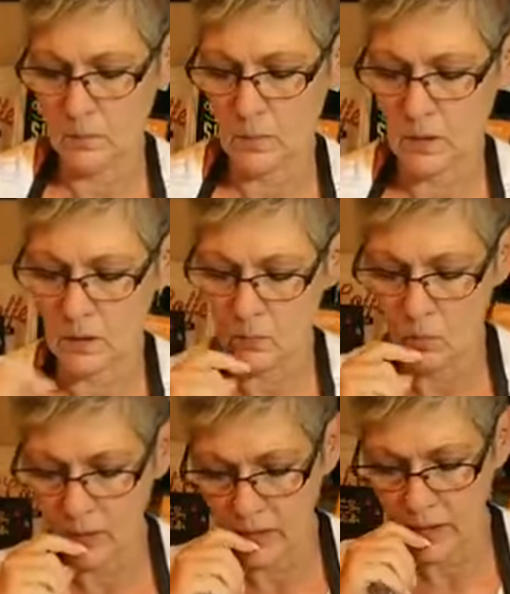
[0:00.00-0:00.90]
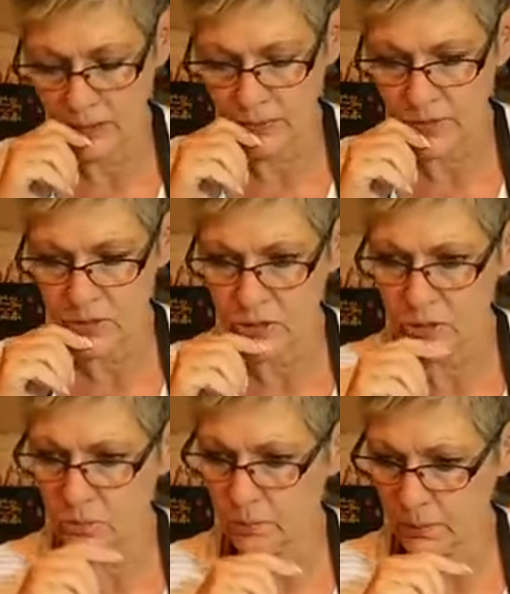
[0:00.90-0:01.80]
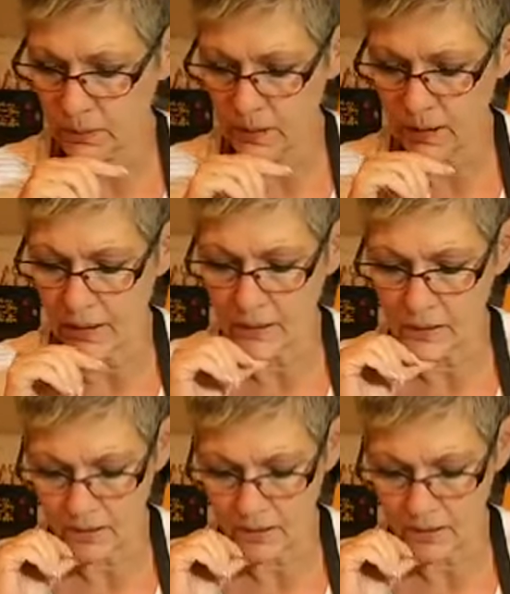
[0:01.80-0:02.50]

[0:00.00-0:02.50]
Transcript: And I'm wondering if I should do black